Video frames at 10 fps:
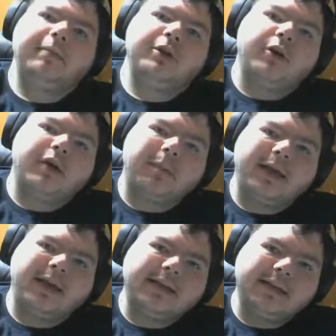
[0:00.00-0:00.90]
You know what I
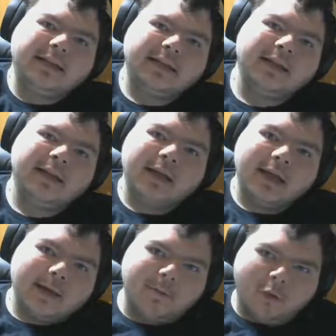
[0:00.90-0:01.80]
mean?
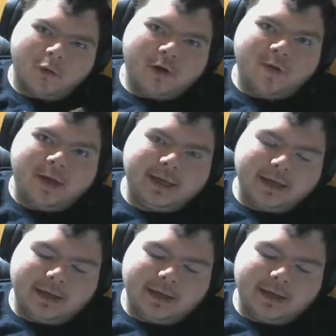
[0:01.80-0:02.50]
More of a